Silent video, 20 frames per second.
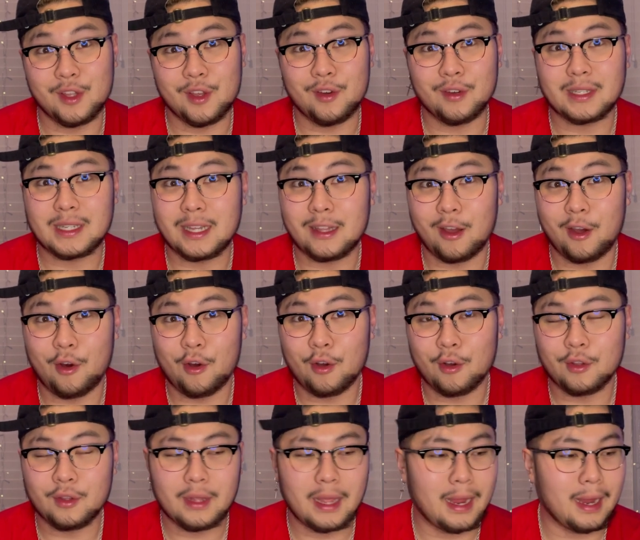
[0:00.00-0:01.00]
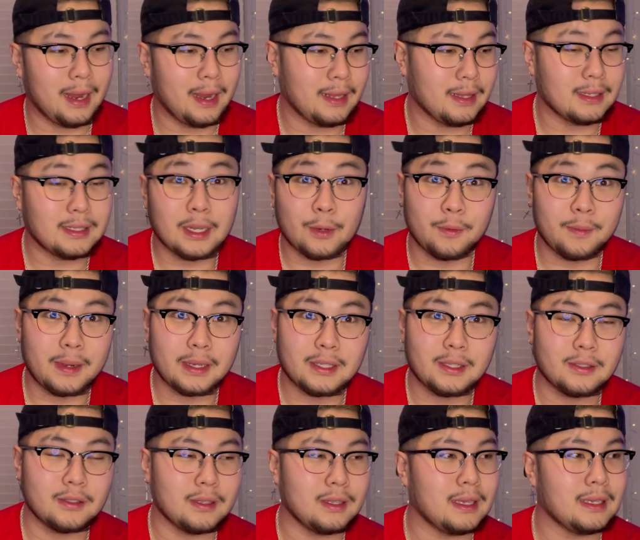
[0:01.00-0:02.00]
know, it's kind of hard. And the same with my
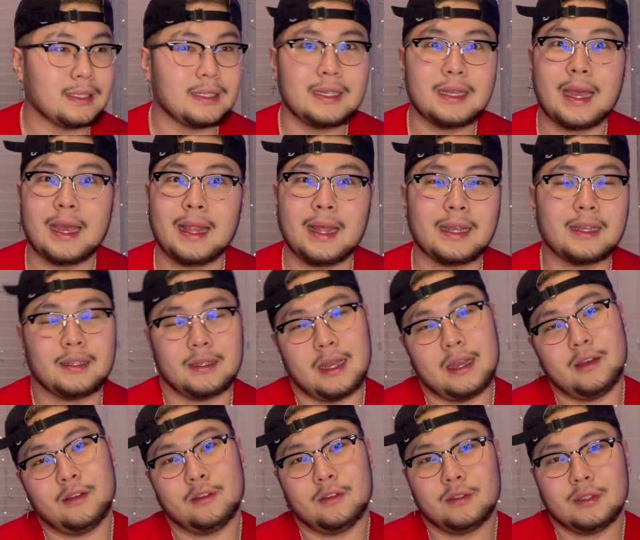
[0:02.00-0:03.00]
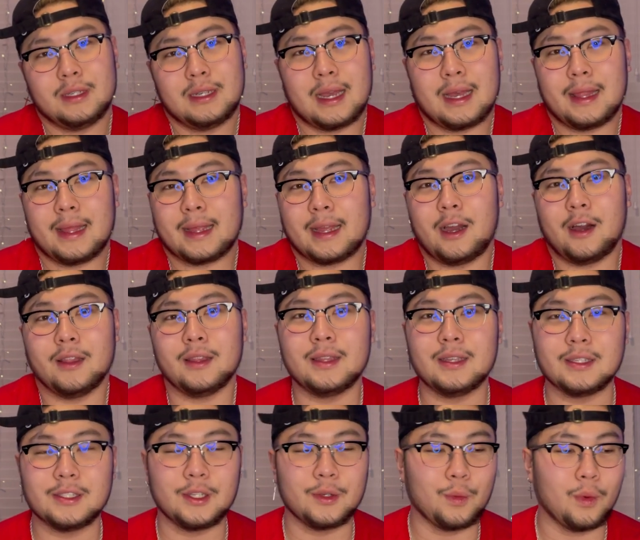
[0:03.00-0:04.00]
sister. Like, she had like, I don't know, she got like all the
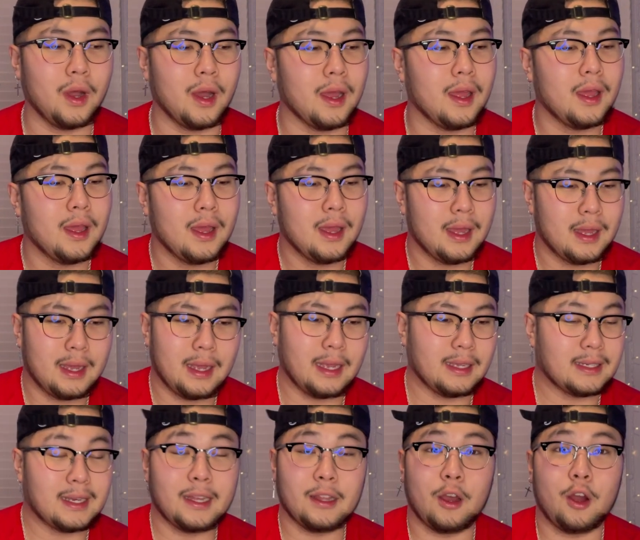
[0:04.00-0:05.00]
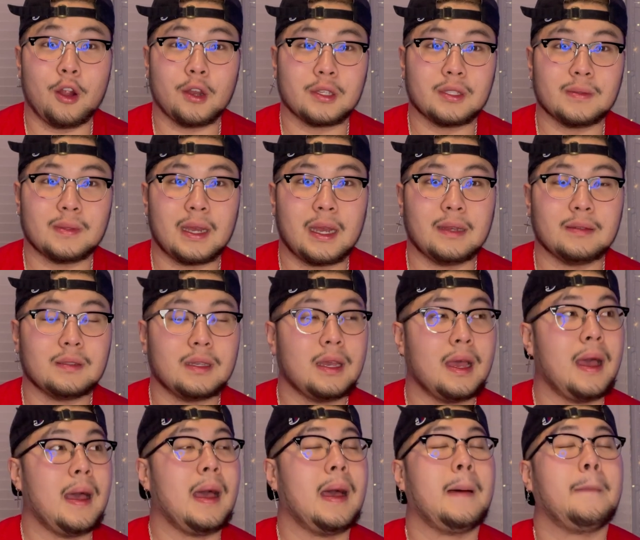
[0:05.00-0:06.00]
things she want. It's kind of hard sometimes.
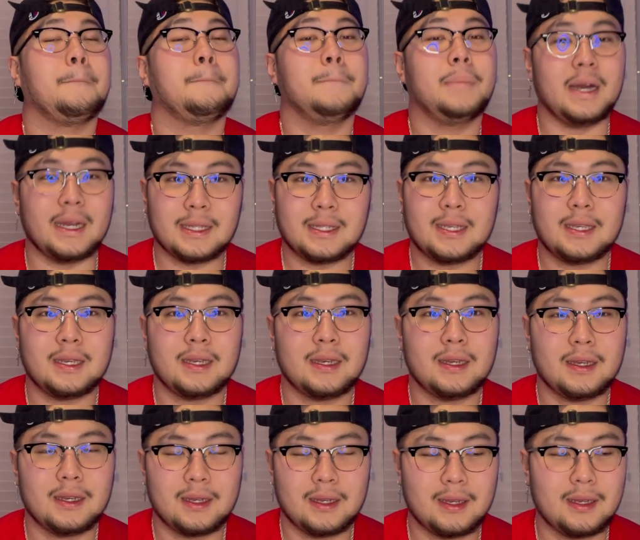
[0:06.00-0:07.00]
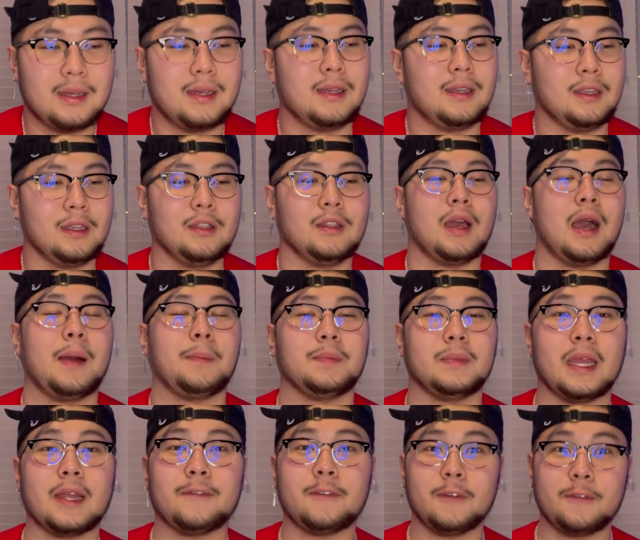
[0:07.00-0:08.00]
But, you know, I'm
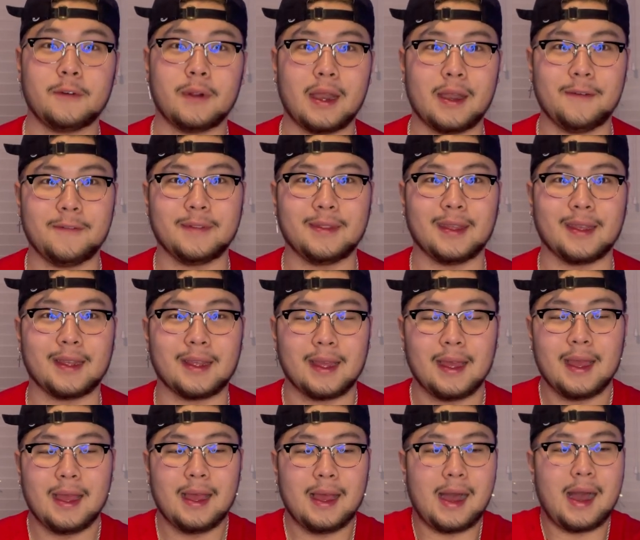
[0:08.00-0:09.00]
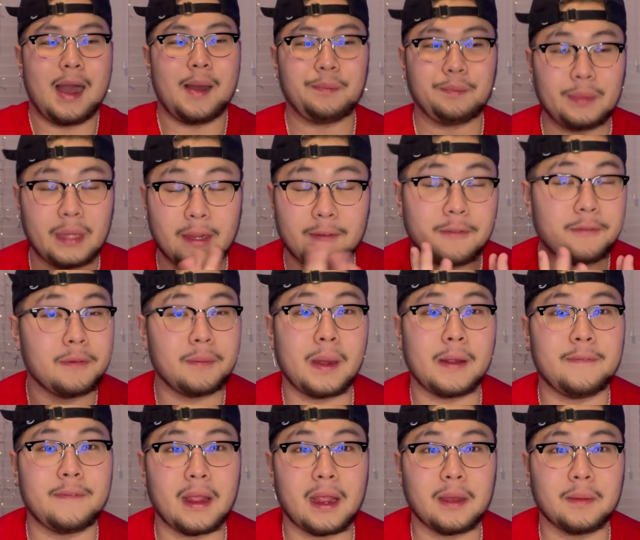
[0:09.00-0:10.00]
thankful for everything. I'm thankful for
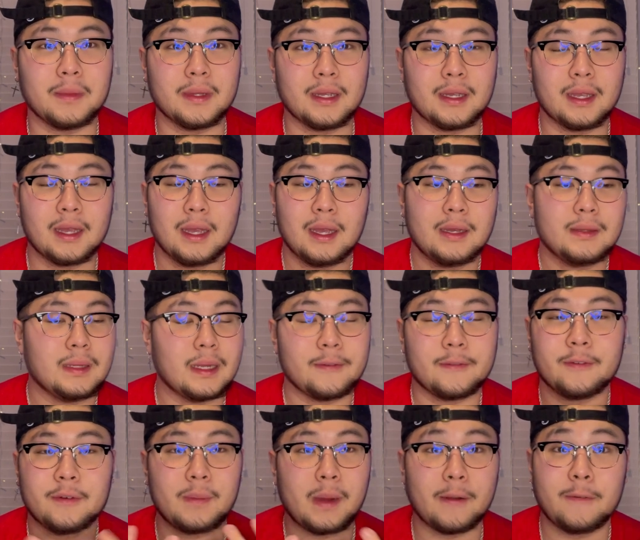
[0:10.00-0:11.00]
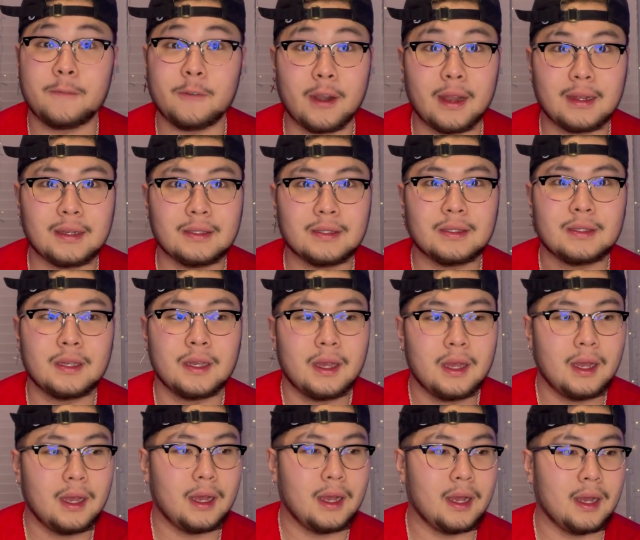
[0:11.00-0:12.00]
my family, thankful for my friends,
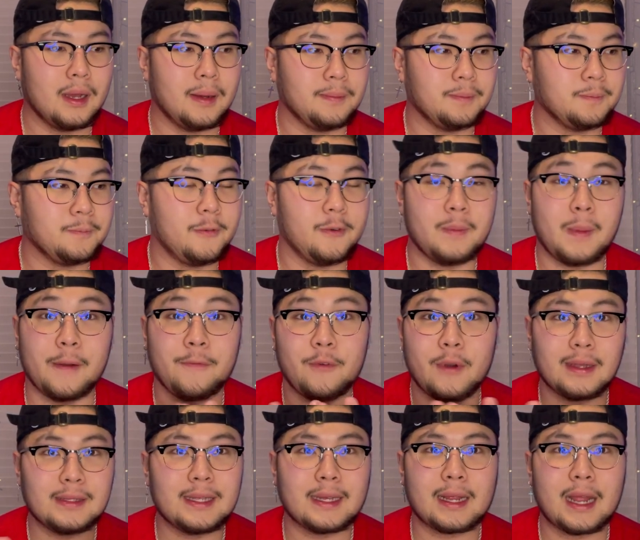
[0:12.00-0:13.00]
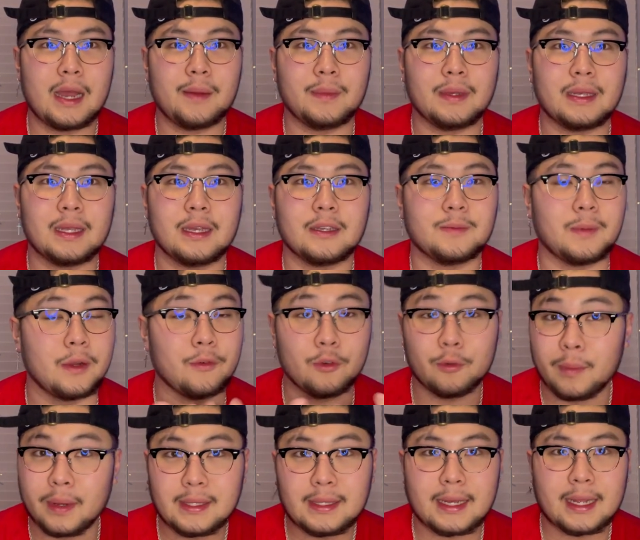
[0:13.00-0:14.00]
um, for my friends that got me gifts, my
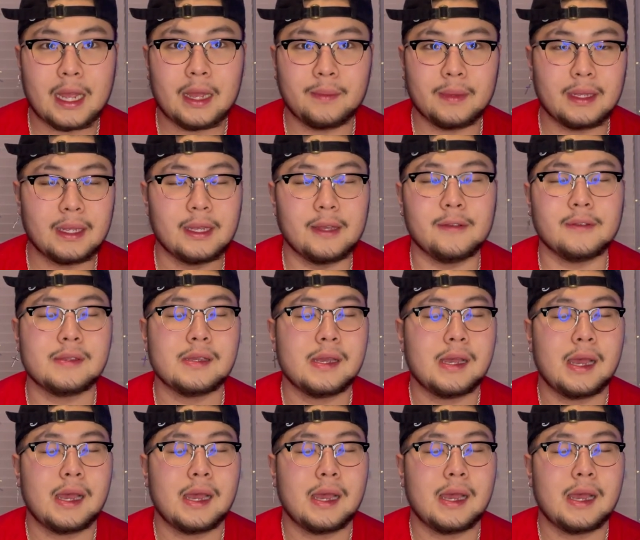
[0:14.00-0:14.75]
roommates that got me gifts.